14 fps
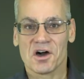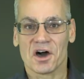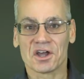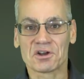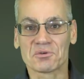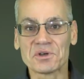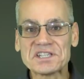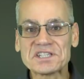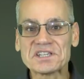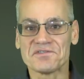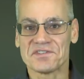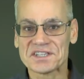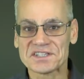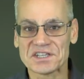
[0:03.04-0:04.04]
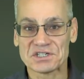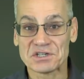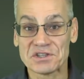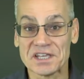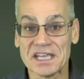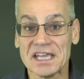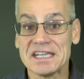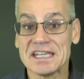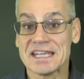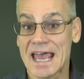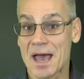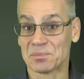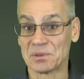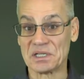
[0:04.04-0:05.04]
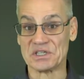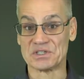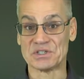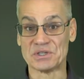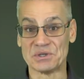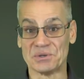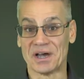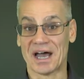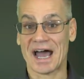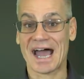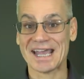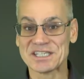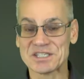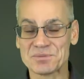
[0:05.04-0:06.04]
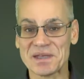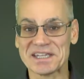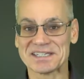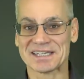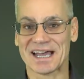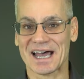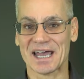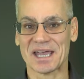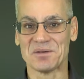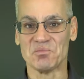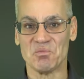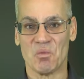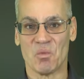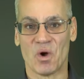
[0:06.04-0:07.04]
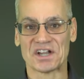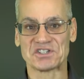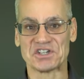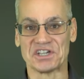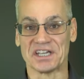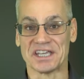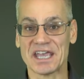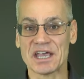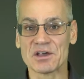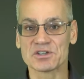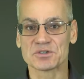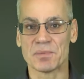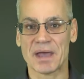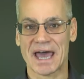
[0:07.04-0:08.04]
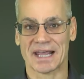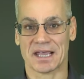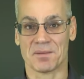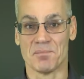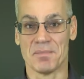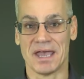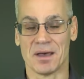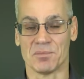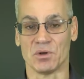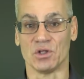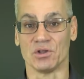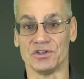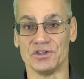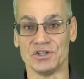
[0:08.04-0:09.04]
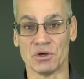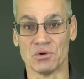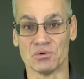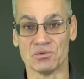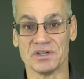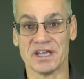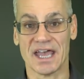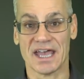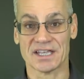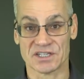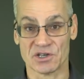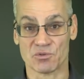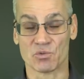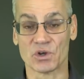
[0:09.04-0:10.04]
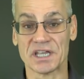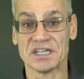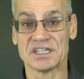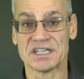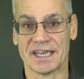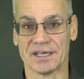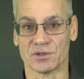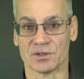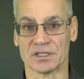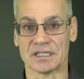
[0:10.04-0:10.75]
On a recent visit to the Indianapolis Zoo, I spent time watching a charismatic mammal known as a ring-tailed